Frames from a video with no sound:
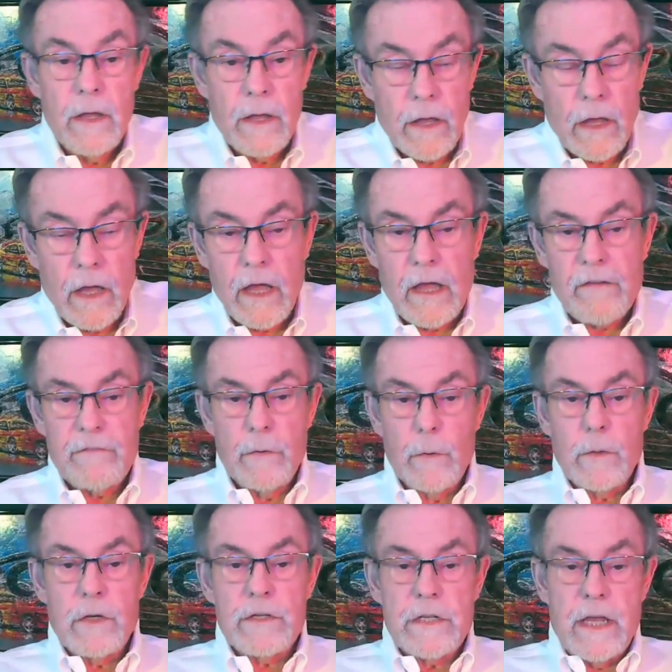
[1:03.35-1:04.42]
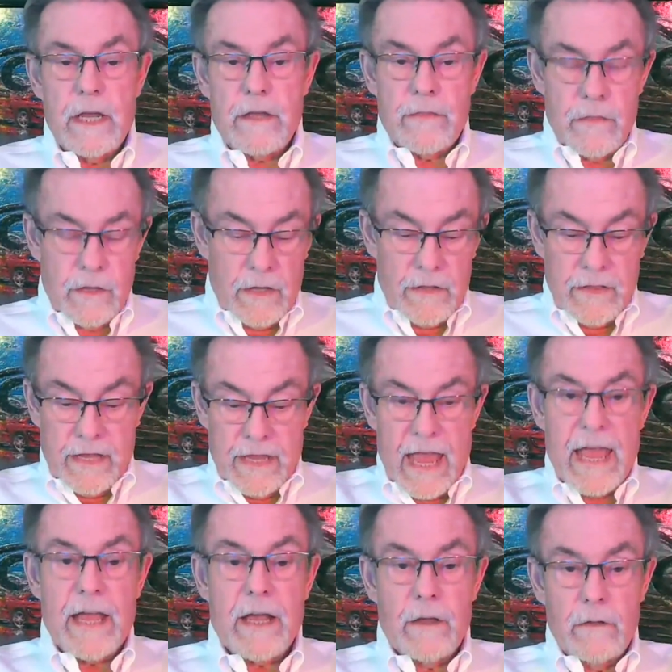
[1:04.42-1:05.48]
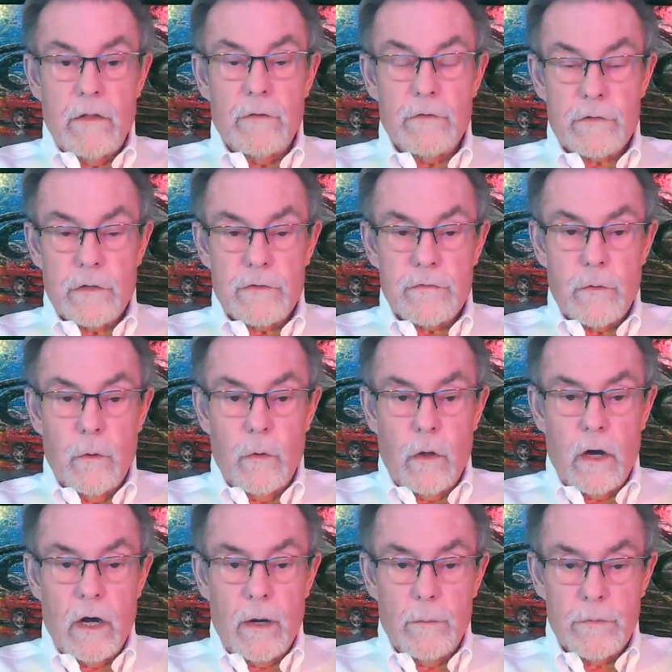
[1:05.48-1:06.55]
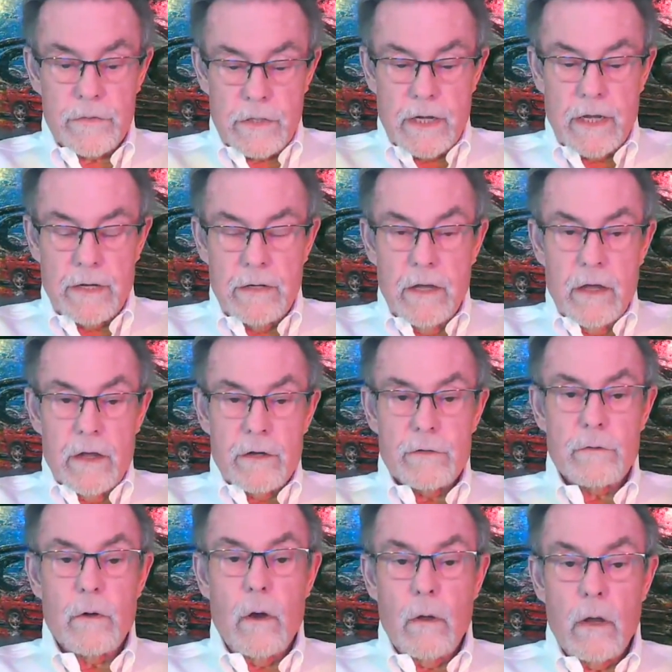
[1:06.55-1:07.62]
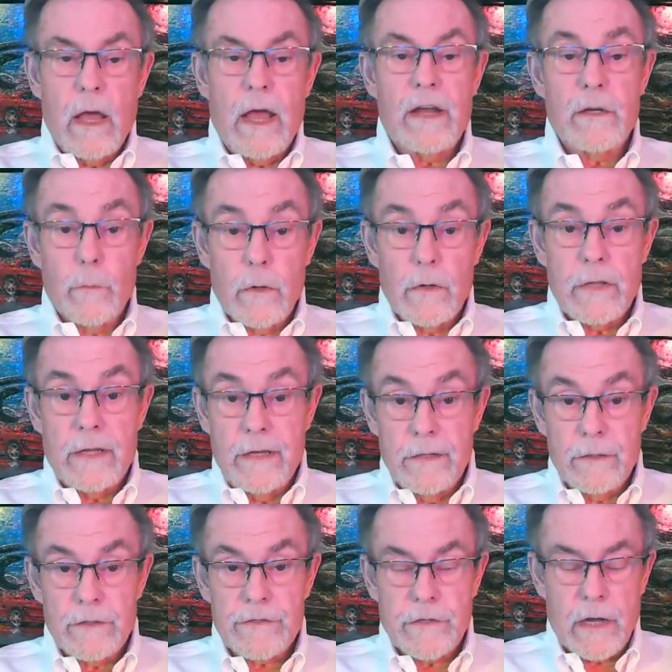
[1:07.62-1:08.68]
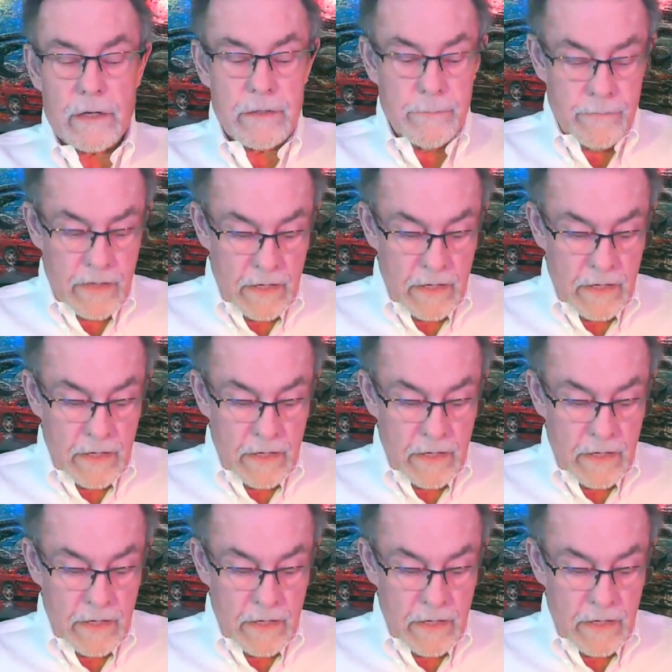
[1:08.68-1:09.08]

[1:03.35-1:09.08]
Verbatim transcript: uh, if you were to take the, the angle of those control arms and draw a line to where they intersect,